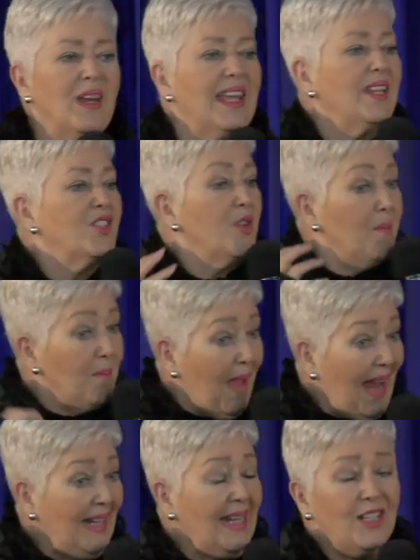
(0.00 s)
we get to
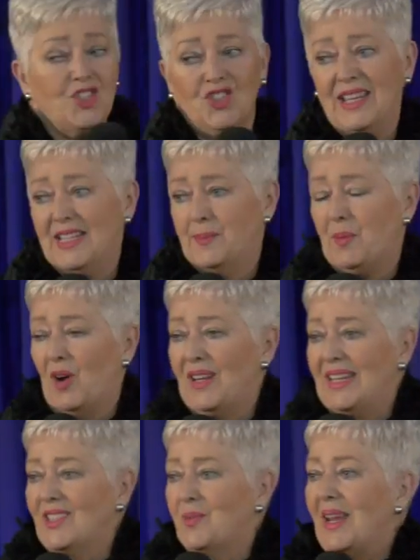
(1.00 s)
manage these
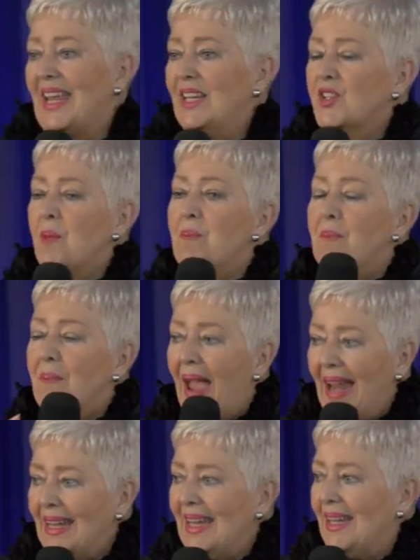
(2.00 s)
bodies, we get to
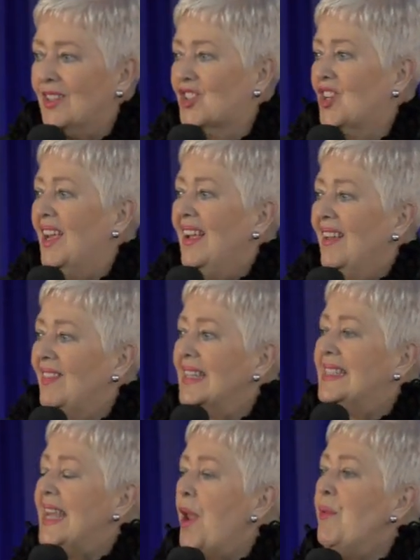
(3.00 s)
manage the
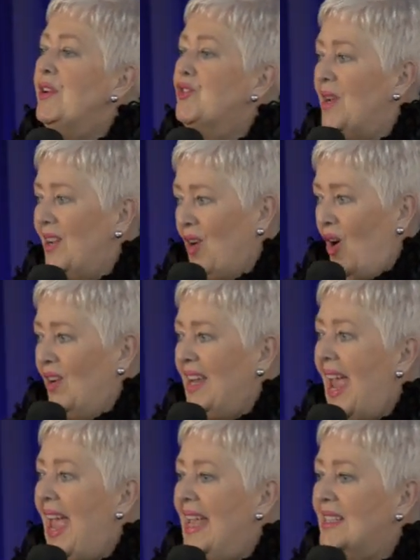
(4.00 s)
territory God
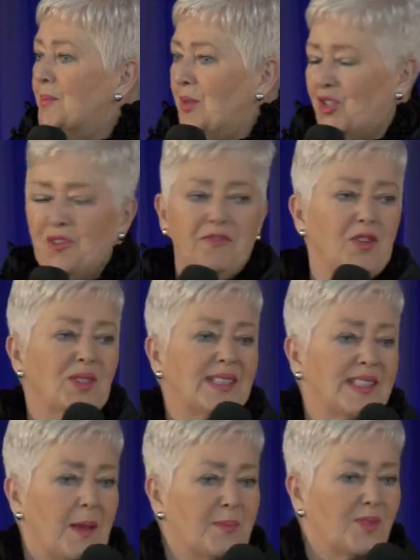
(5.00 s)
has put your
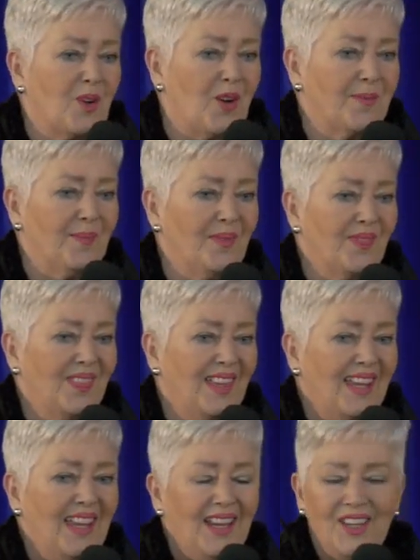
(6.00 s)
footsteps on.
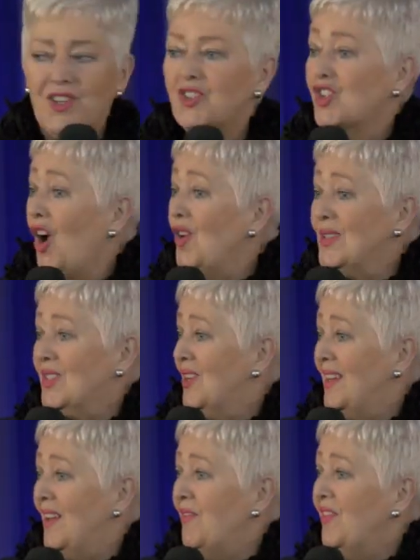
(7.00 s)
You chose
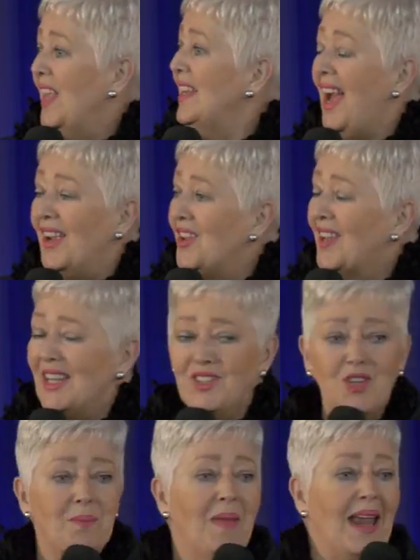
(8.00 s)
to live there, now you
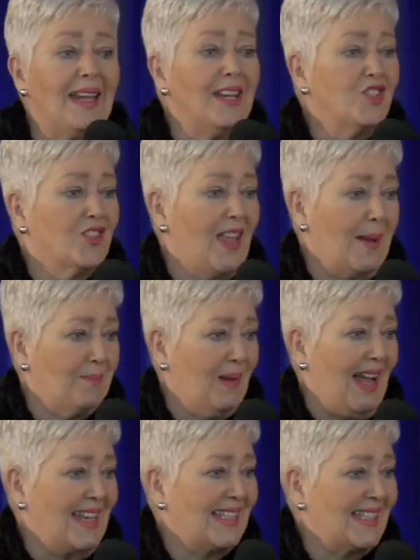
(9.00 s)
get to manage that
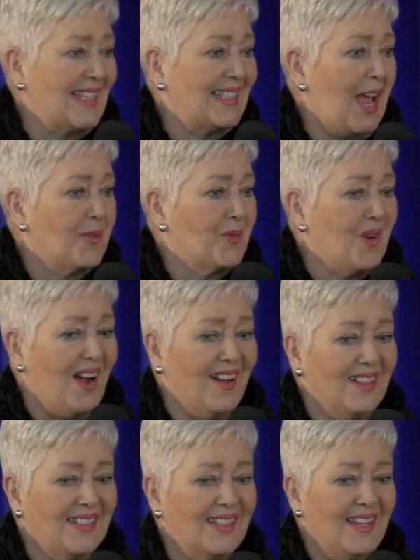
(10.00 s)
place. Is that
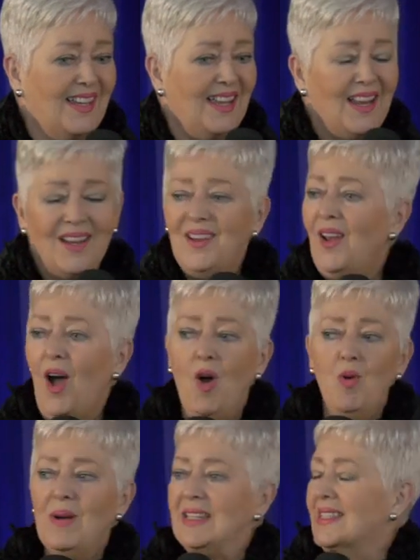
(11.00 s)
right?
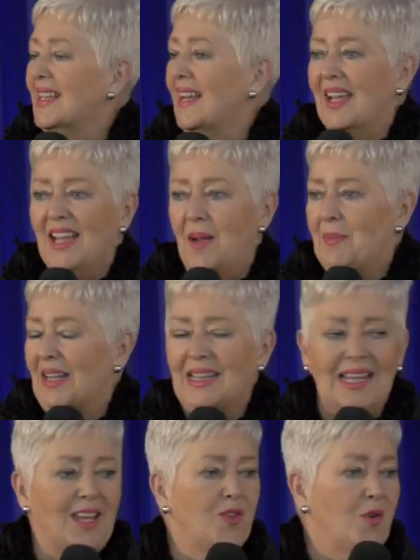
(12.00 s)
No one's going to come and
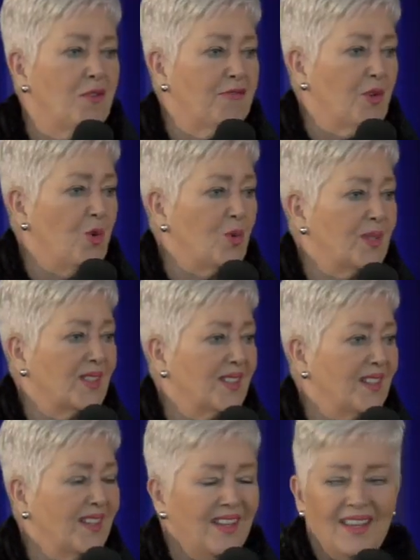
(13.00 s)
clean your floors.